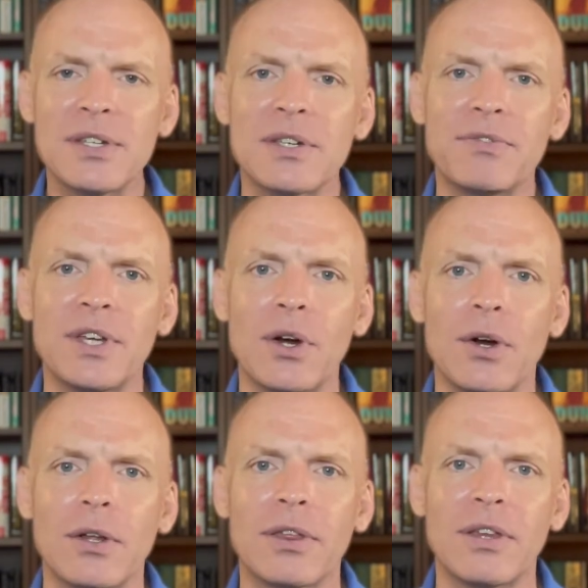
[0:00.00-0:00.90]
of the
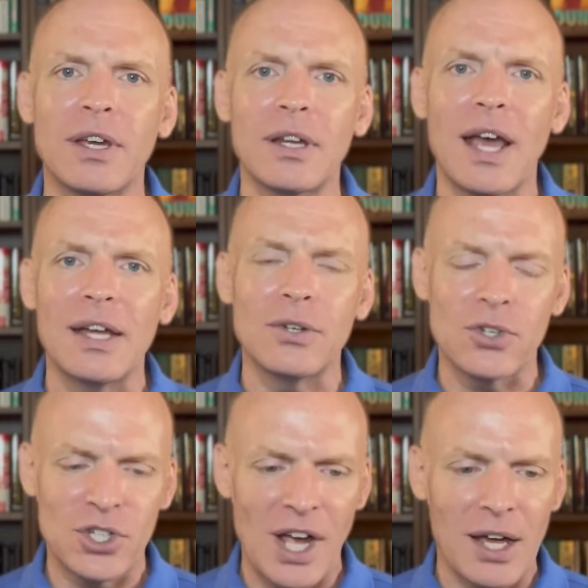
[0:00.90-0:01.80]
Earth in Ender's
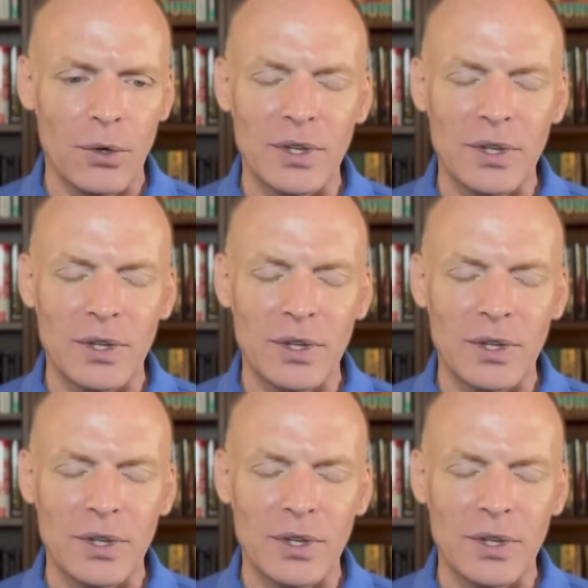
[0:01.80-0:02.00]
Shadow,